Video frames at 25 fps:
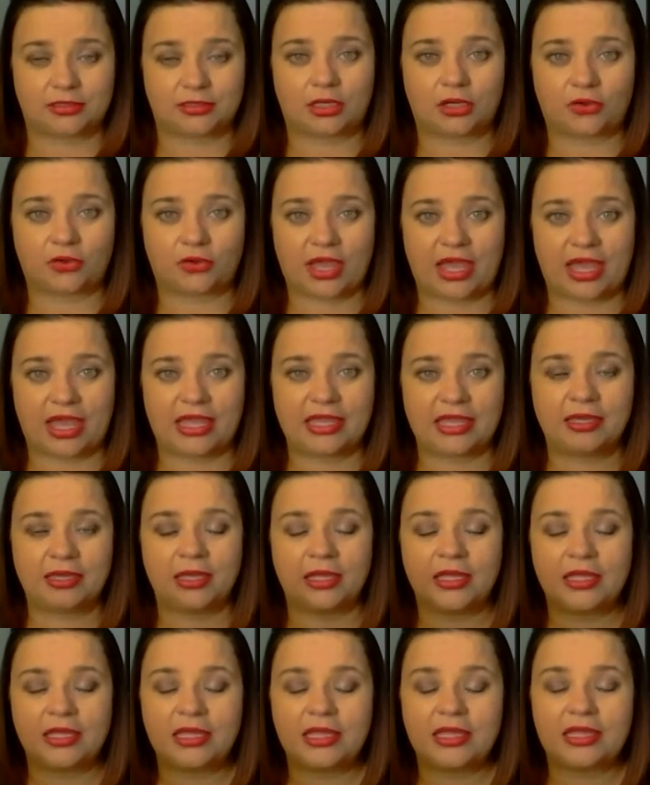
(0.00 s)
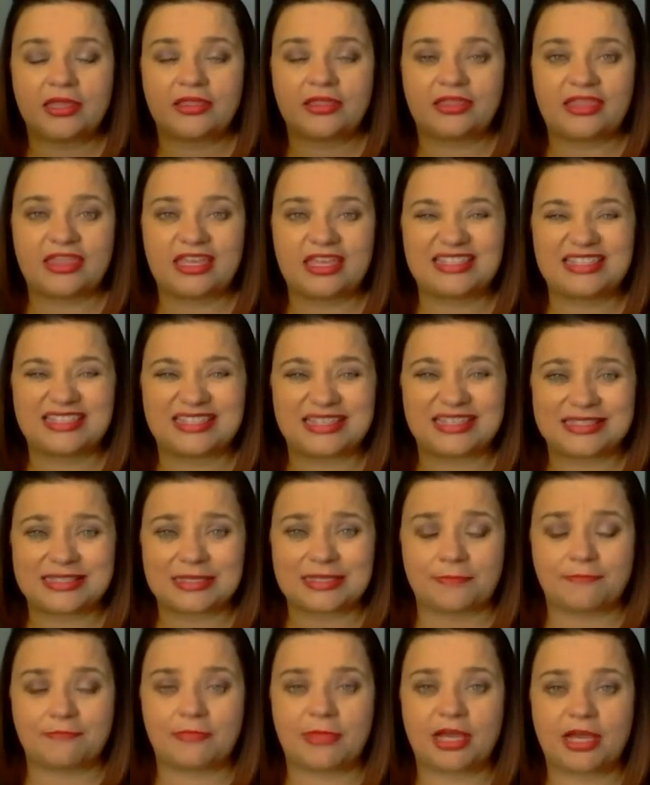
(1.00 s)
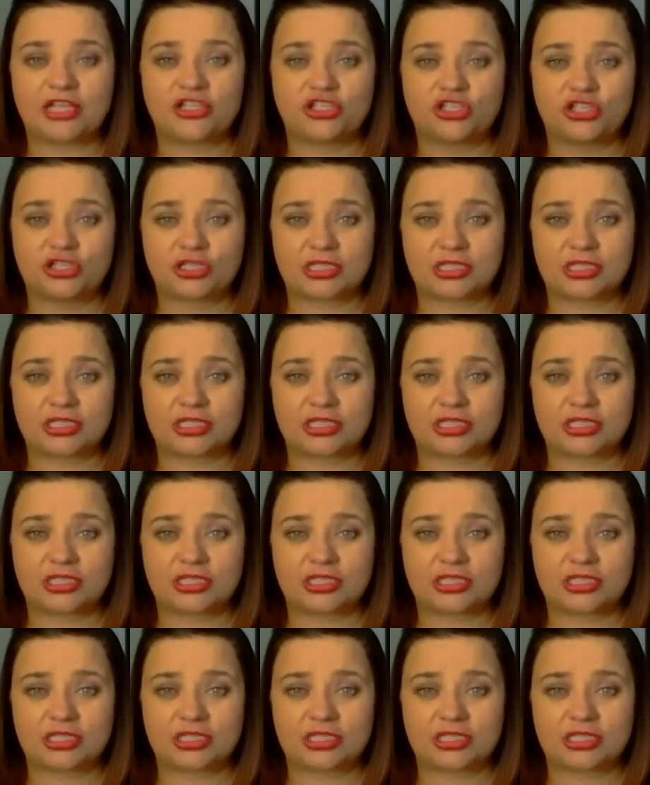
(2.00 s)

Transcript: okay? This is a much